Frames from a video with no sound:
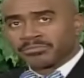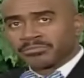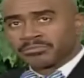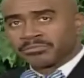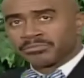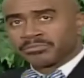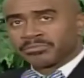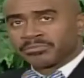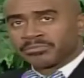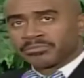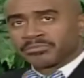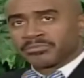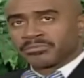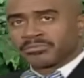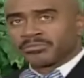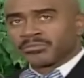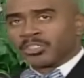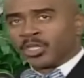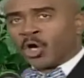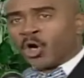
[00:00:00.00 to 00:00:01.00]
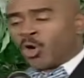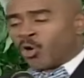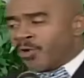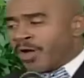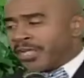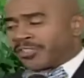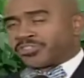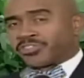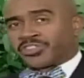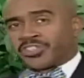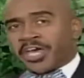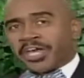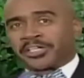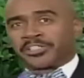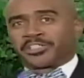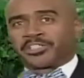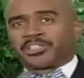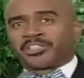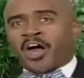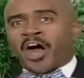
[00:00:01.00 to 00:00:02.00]
That's right. Glory to
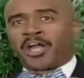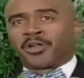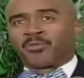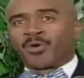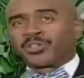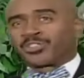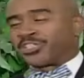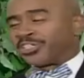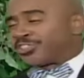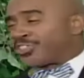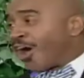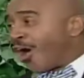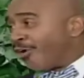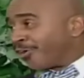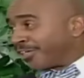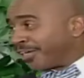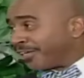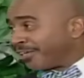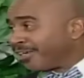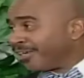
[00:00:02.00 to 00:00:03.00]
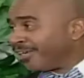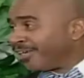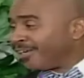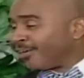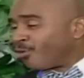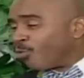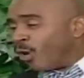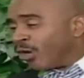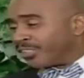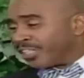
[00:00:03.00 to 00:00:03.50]
God, what you are talking. That's right.